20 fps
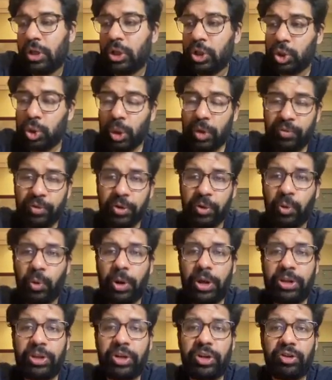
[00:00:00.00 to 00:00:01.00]
So if you're
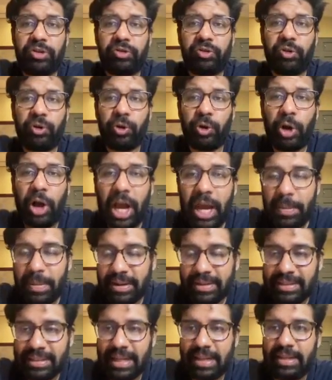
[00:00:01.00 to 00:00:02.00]
going to describe
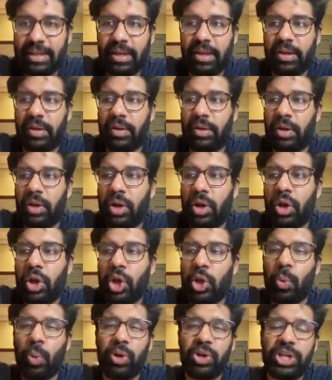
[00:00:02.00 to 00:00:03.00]
a setting,
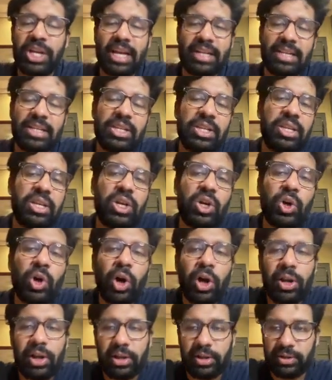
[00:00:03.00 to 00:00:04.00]
you want to get into the
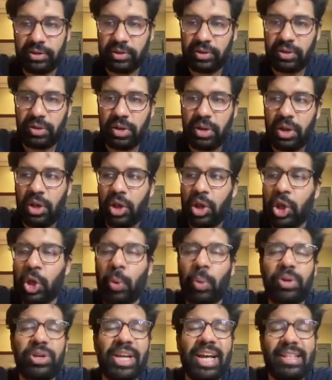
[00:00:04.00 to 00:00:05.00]
colors, you
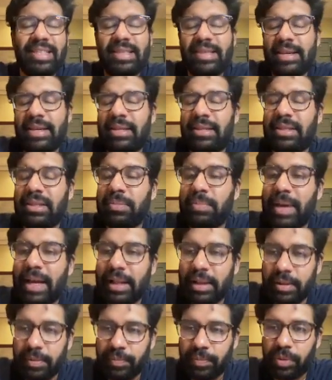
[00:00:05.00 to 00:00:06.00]
want to get into the
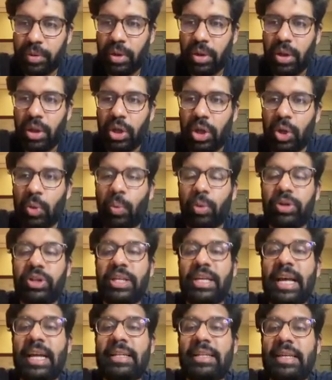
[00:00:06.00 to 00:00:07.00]
smell, you want to
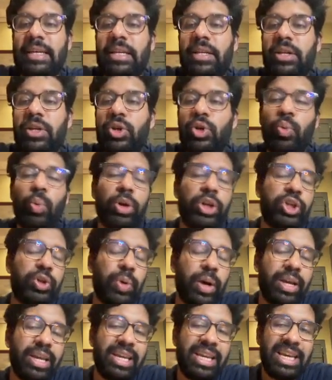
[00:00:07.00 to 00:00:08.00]
get into what you
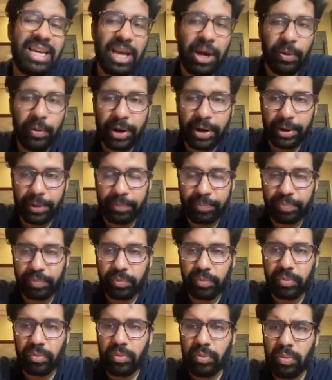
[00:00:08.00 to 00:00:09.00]
are hearing,
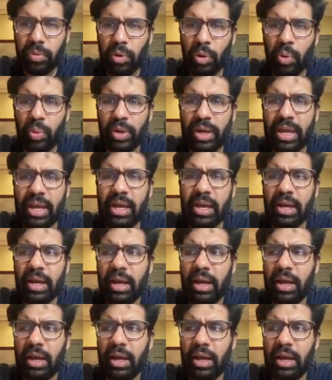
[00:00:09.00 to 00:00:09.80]
okay?